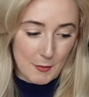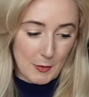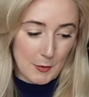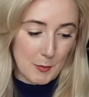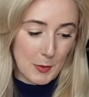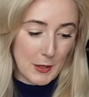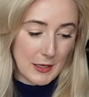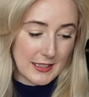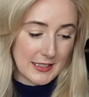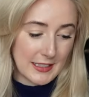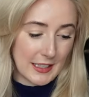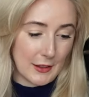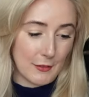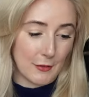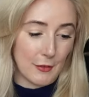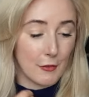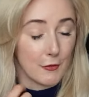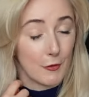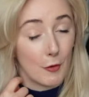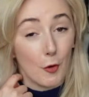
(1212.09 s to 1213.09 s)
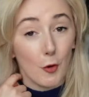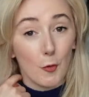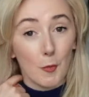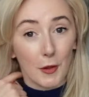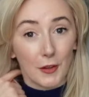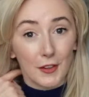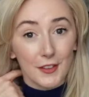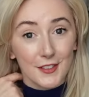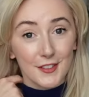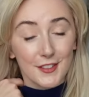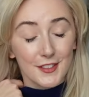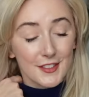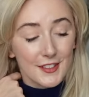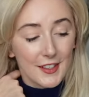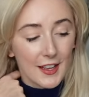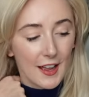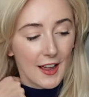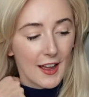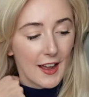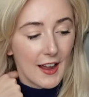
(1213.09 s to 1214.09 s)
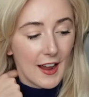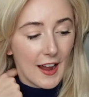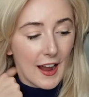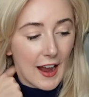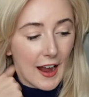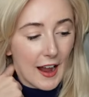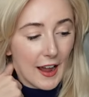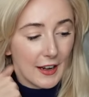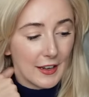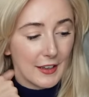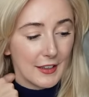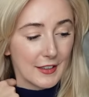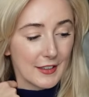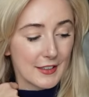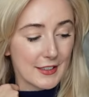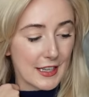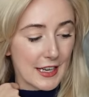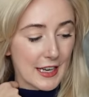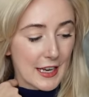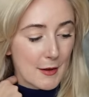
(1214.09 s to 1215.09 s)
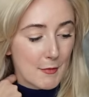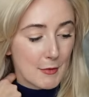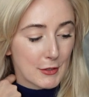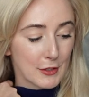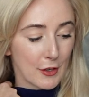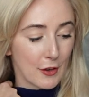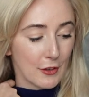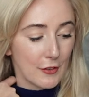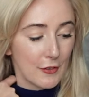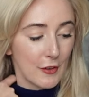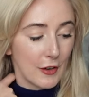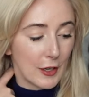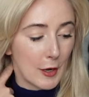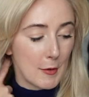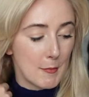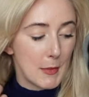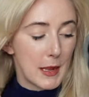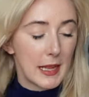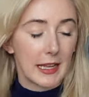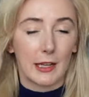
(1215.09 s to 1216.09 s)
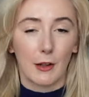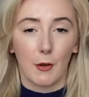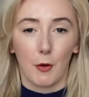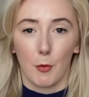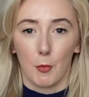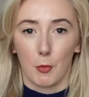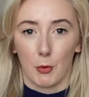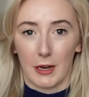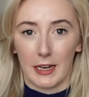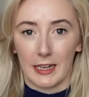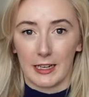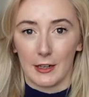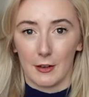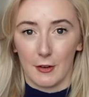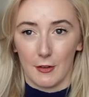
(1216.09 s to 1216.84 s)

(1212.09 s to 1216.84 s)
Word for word: We'd been together for four months and it was kind of like a make it or break it